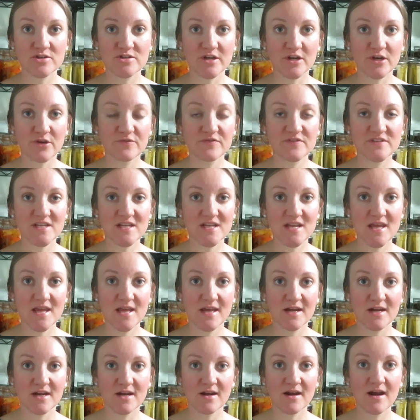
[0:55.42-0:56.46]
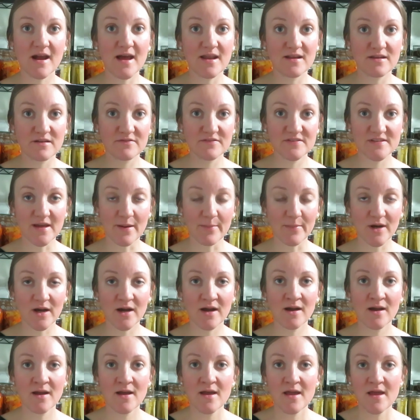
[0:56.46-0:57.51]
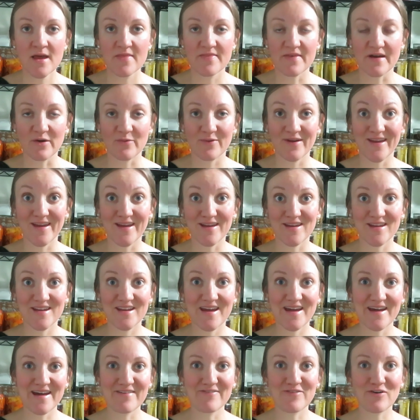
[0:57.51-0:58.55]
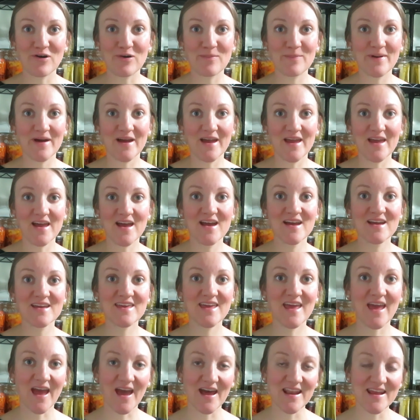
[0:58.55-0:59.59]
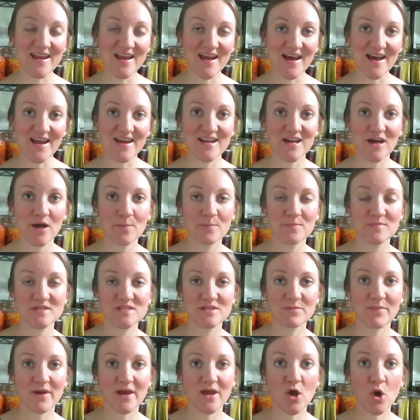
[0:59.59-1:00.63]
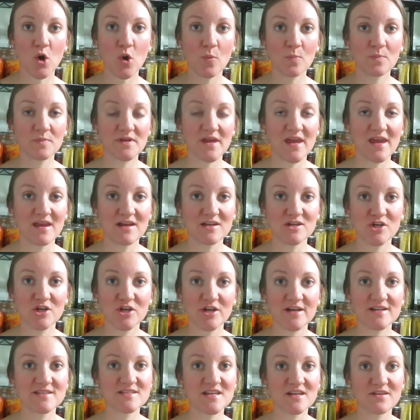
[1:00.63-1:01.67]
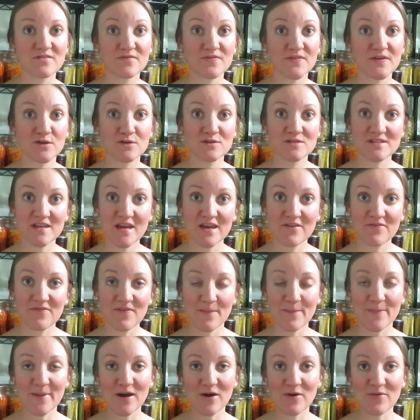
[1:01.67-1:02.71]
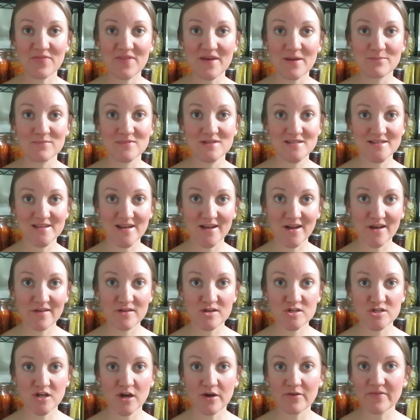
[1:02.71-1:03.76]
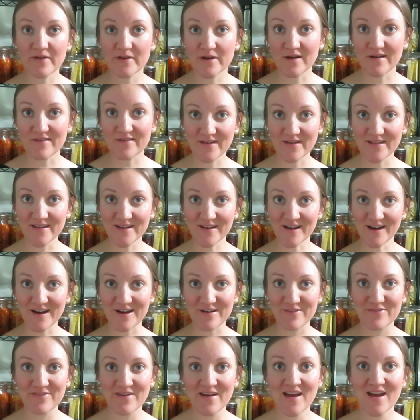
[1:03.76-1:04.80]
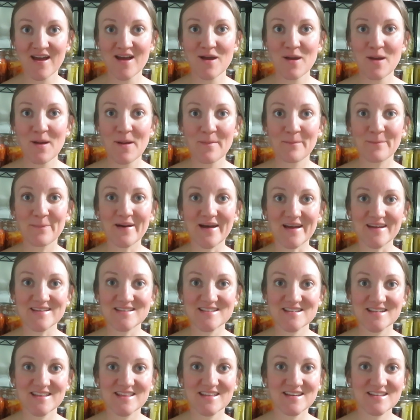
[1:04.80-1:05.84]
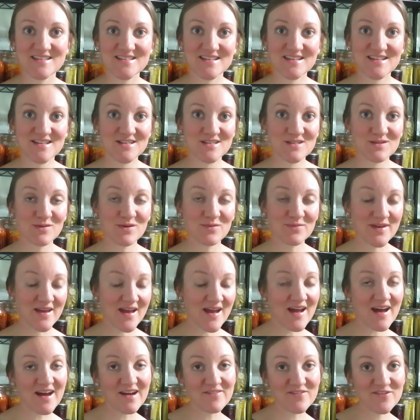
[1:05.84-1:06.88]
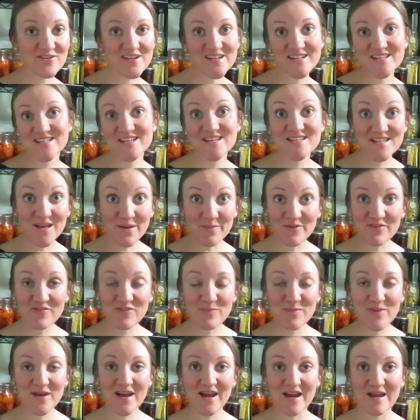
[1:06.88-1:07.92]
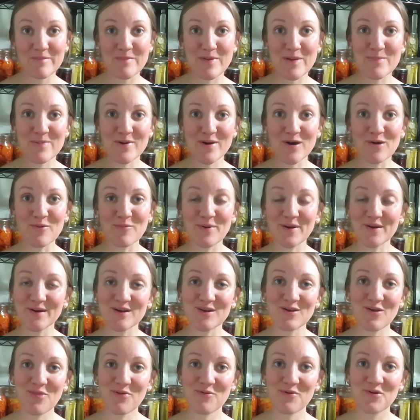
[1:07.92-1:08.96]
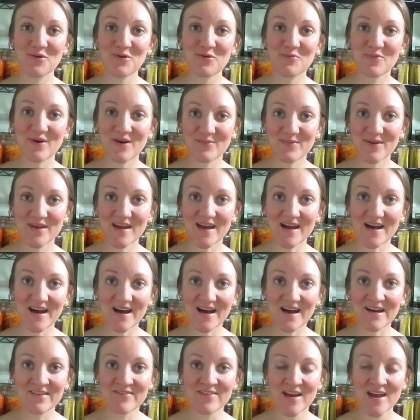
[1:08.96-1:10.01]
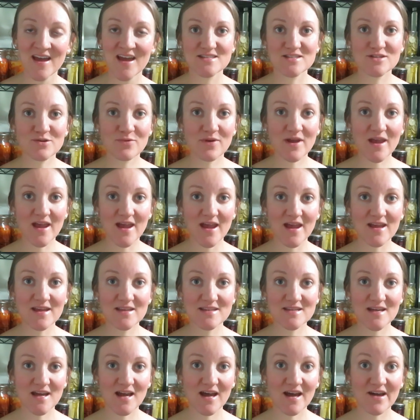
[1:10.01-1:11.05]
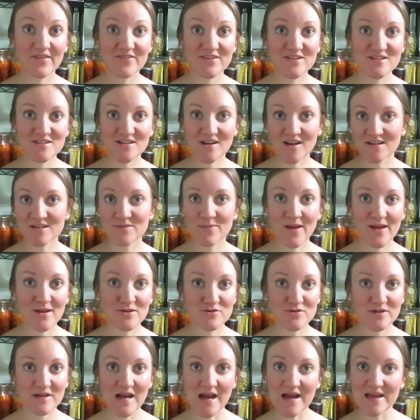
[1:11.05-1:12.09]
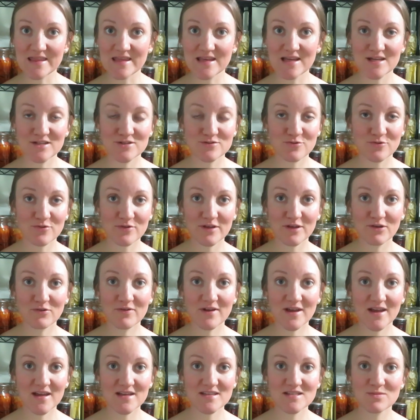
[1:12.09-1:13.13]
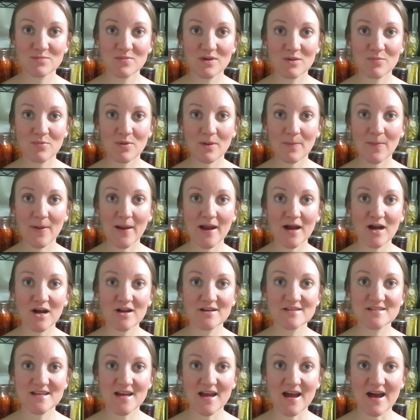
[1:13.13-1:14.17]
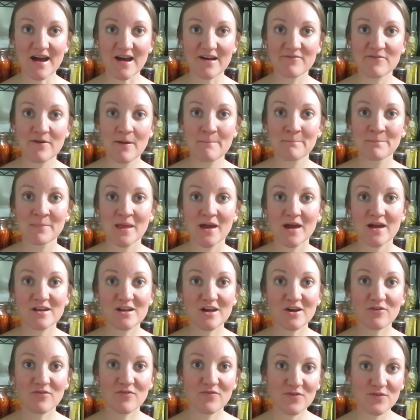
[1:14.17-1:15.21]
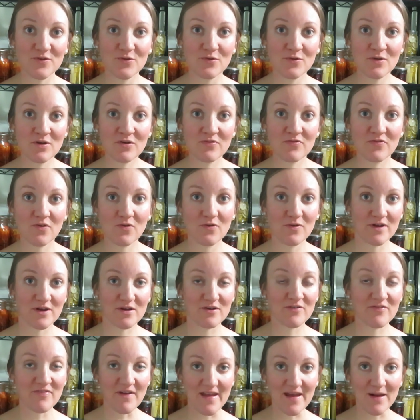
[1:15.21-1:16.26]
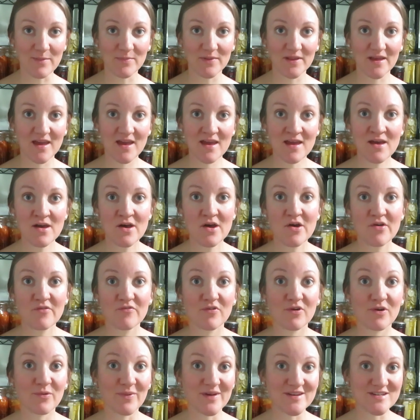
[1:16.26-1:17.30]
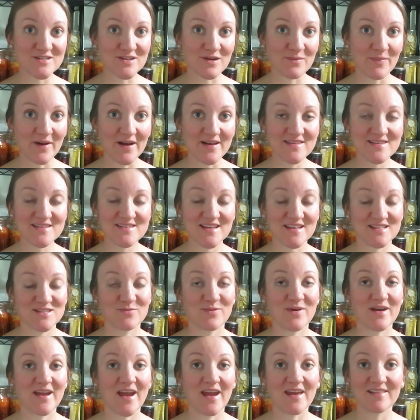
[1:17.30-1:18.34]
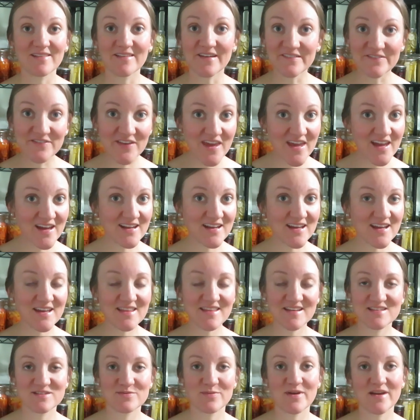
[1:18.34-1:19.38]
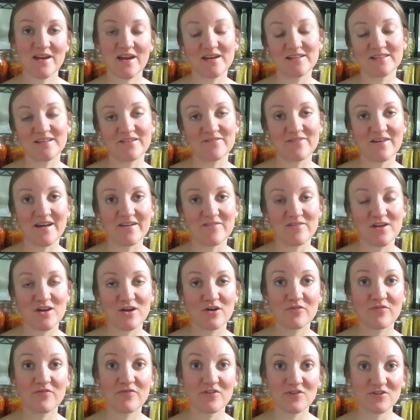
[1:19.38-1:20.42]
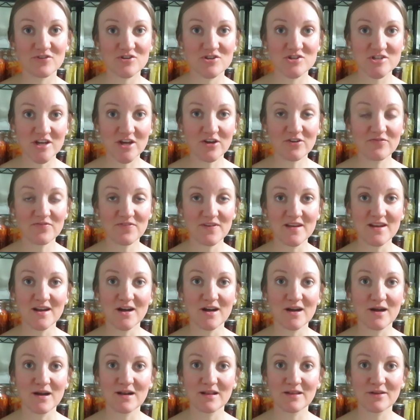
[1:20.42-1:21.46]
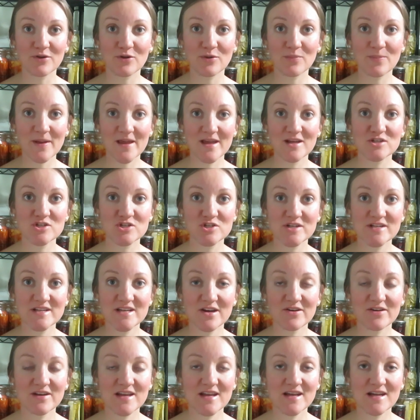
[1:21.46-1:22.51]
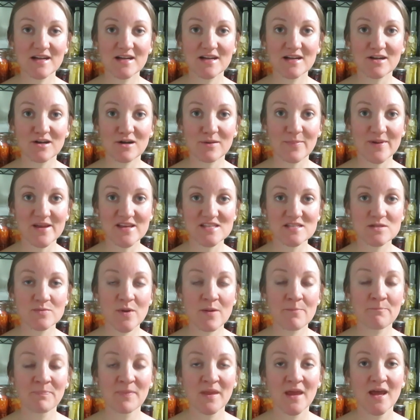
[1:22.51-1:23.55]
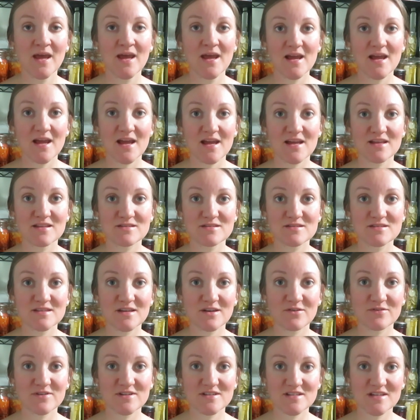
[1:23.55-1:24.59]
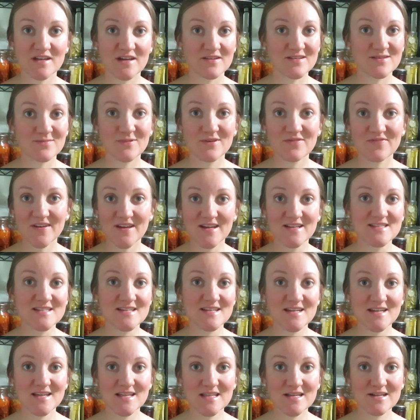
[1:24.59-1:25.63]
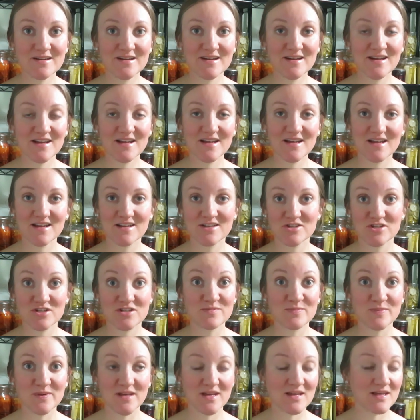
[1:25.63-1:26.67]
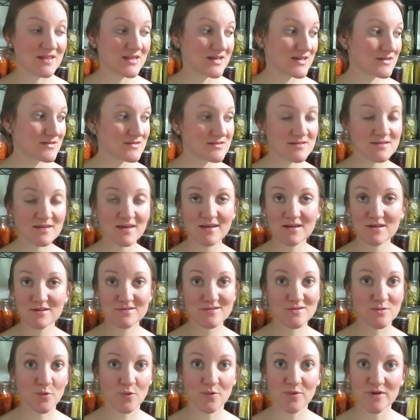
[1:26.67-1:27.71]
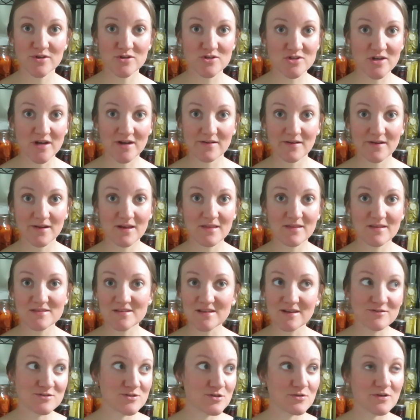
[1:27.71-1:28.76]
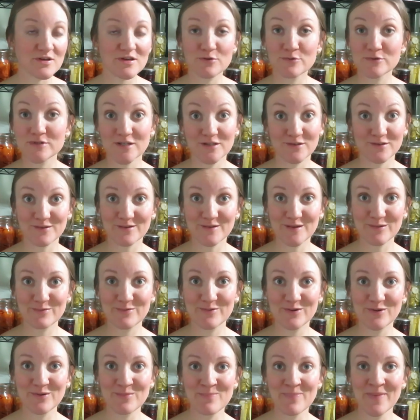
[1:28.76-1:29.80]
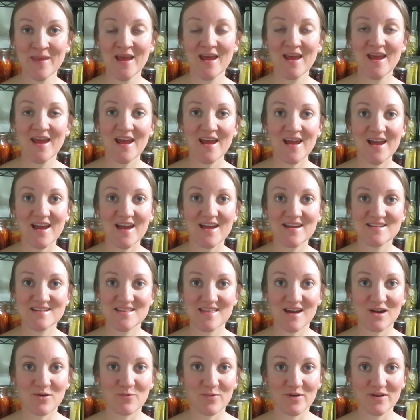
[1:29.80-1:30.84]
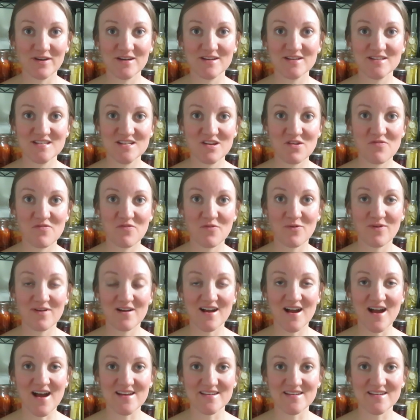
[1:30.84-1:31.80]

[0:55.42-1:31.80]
shelves in here end of summer. That way I can have all my canning items, my home canned goods, and feel safe about them staying on the shelf and falling off. But this is what we have. You can see some of it behind me, but I'll walk you through what we have. And it's okay to have a stocked pantry. I think it's totally okay to be prepared to have enough food for your family for winter months. That's why I love canning. That's why I love having a full shelf in our little pantry down here in our basement. And so it doesn't have to be fancy either. It can just be this like storage area that's also our utility room, and that works for